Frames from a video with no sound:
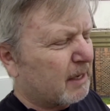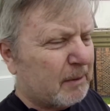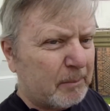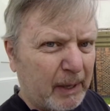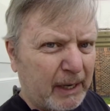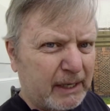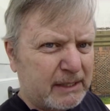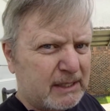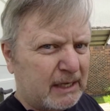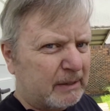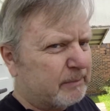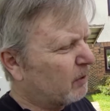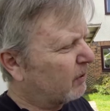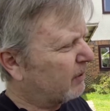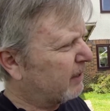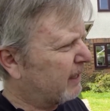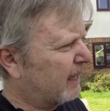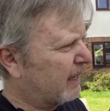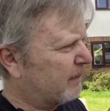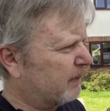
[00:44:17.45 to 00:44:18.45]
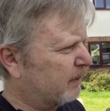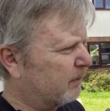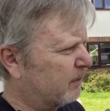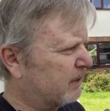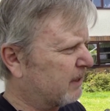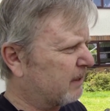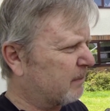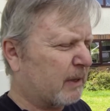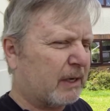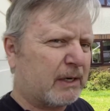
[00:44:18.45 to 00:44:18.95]
But I'm not unhappy
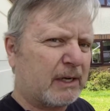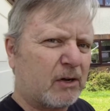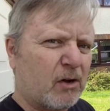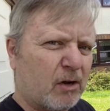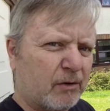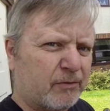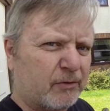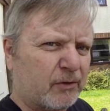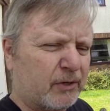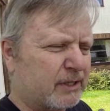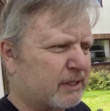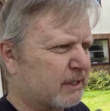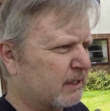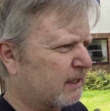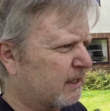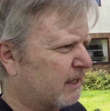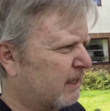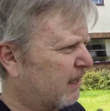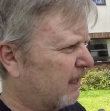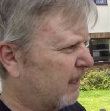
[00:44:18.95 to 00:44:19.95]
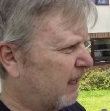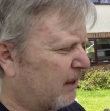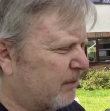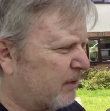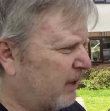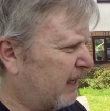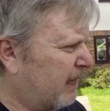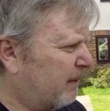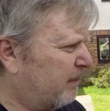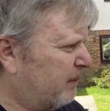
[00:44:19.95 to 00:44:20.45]
with the amount I got for it. I'm
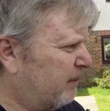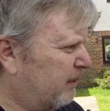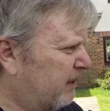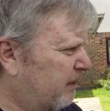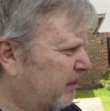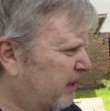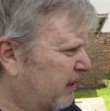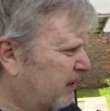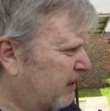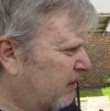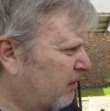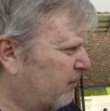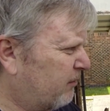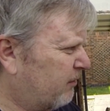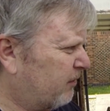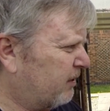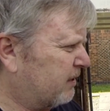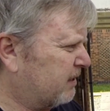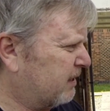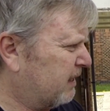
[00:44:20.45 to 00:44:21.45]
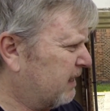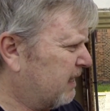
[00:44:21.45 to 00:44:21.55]
quite happy with the amount I got for it.